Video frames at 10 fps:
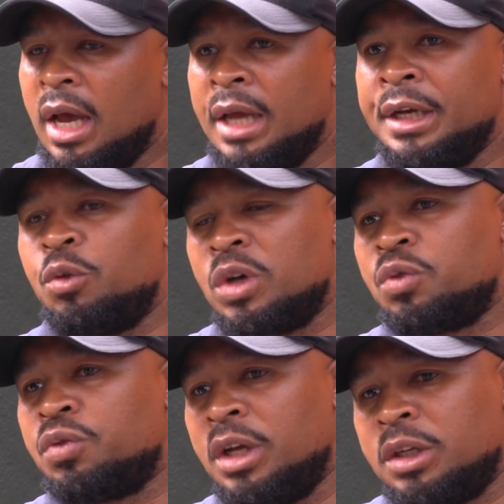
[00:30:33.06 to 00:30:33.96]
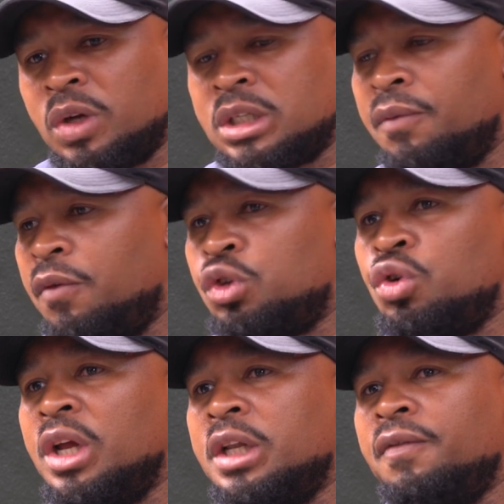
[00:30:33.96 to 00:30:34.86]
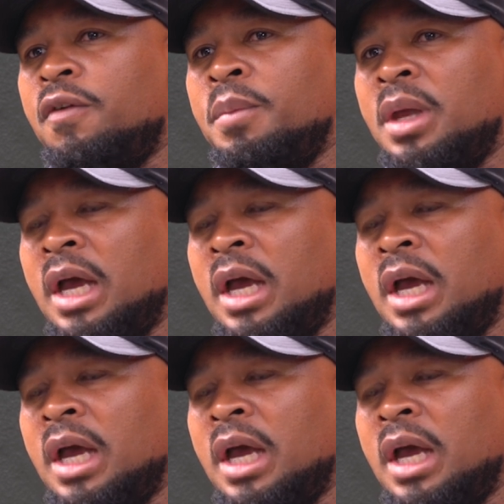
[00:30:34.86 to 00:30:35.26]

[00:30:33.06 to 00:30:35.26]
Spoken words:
And it was unfortunate for me.